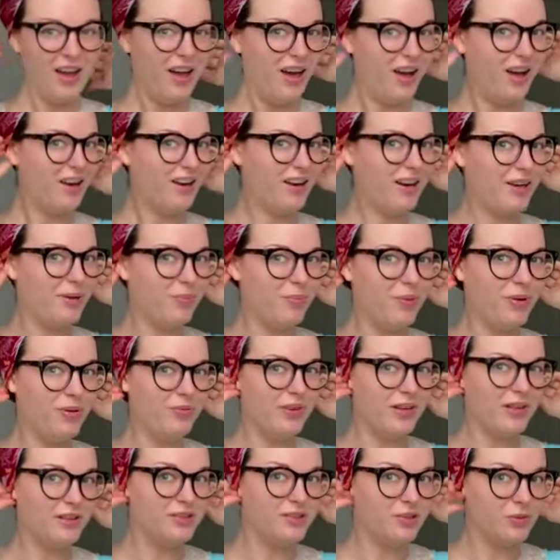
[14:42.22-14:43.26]
All right,
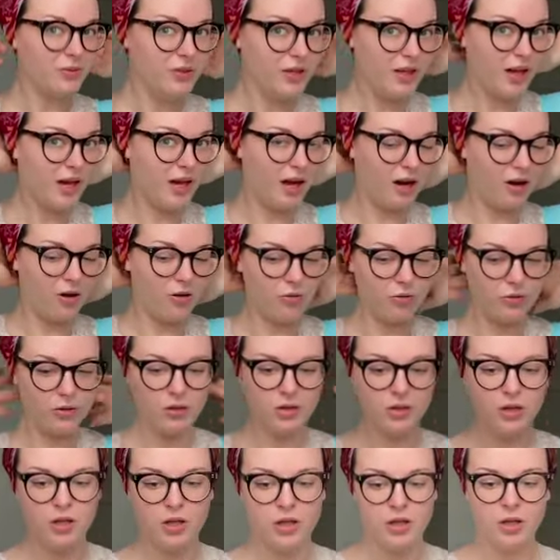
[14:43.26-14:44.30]
perfect. So now,
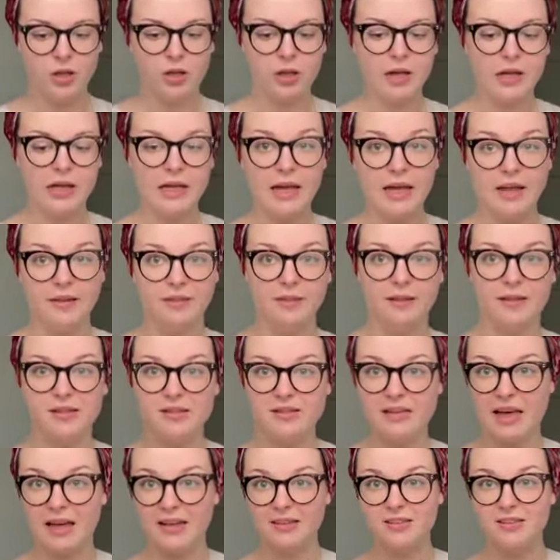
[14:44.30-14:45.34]
again, this
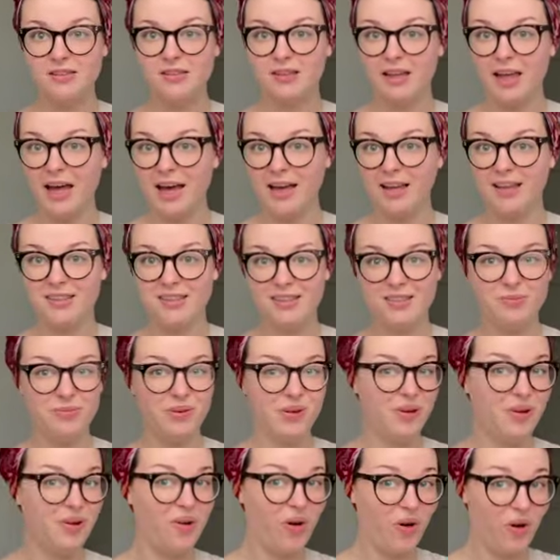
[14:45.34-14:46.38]
has to last
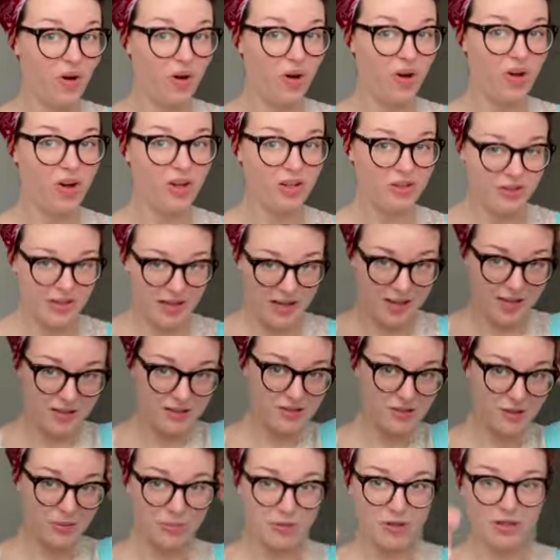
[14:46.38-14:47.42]
me all day.
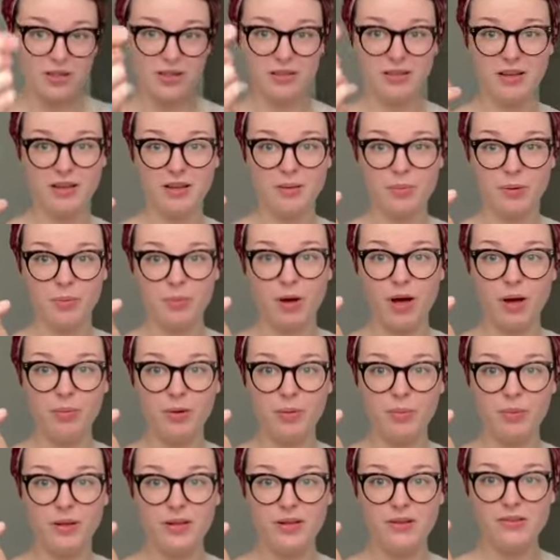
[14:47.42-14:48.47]
So I'm gonna take my bobby
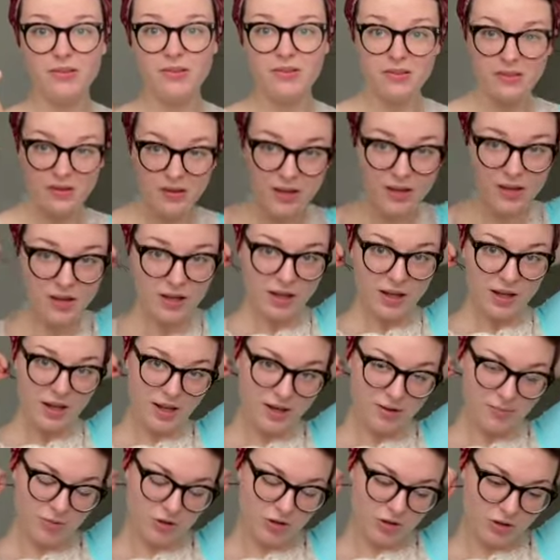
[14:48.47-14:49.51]
pins and
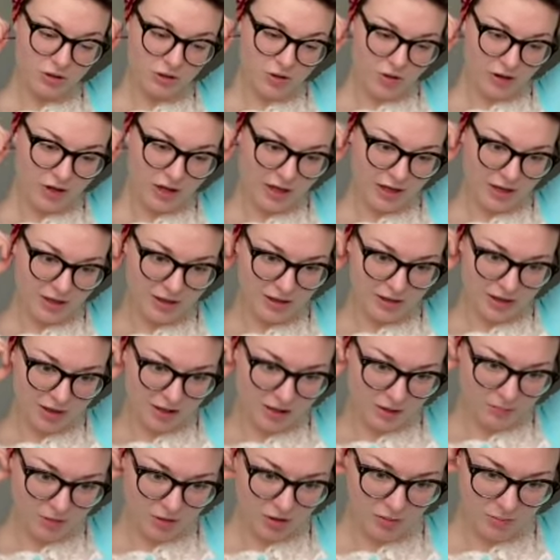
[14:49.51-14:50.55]
I'm gonna go ahead and
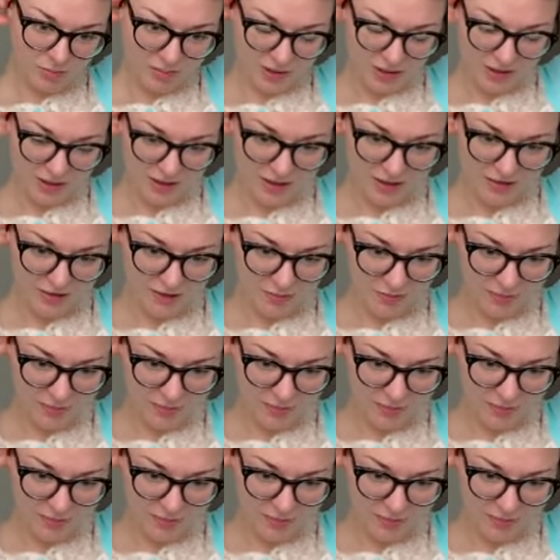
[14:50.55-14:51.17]
I'm gonna pin it into